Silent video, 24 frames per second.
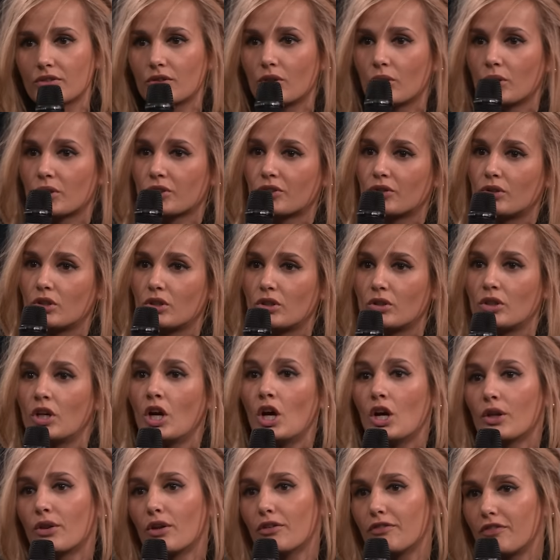or the
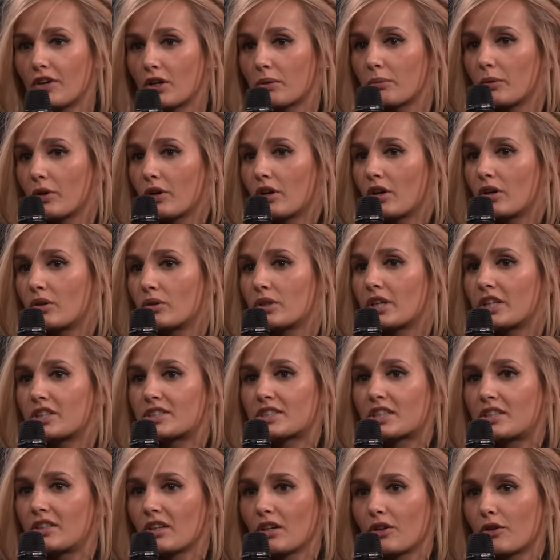the fuck boy who gets
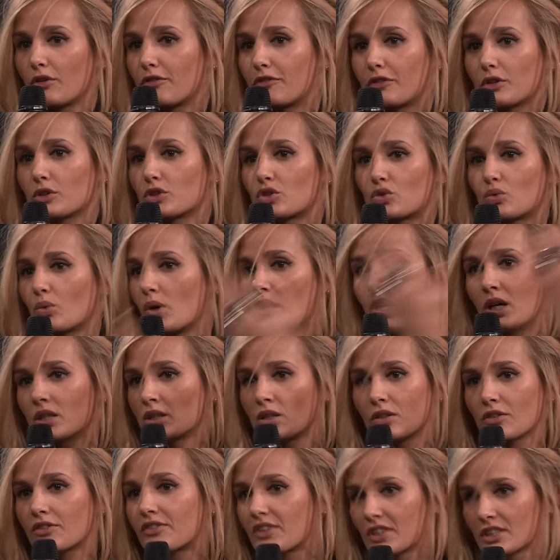killed the first one or
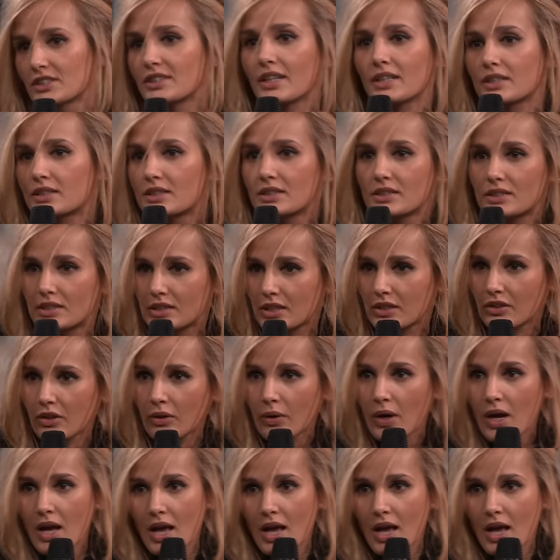things like this you know